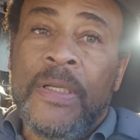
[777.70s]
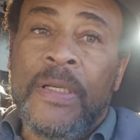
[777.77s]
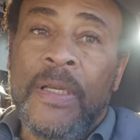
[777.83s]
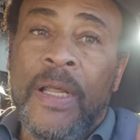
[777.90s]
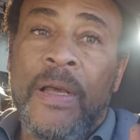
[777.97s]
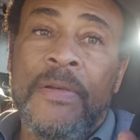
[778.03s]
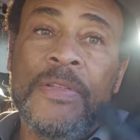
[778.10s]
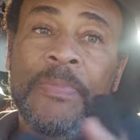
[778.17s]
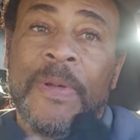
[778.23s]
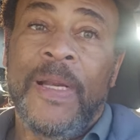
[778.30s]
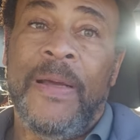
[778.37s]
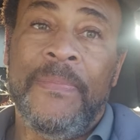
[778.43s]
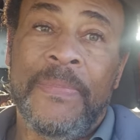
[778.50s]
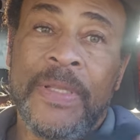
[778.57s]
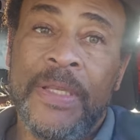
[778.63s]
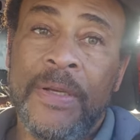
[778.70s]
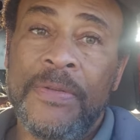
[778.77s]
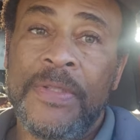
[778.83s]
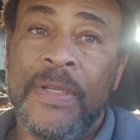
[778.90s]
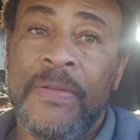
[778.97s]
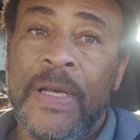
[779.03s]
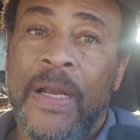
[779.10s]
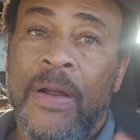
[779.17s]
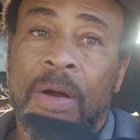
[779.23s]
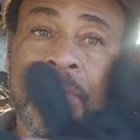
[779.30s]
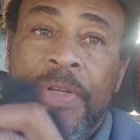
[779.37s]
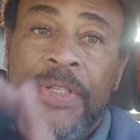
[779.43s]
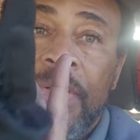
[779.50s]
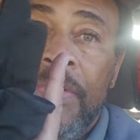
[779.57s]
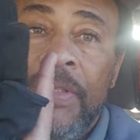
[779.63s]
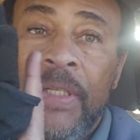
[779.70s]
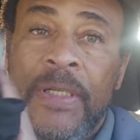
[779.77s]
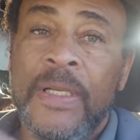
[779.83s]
gloves, but I'm guilty of not always using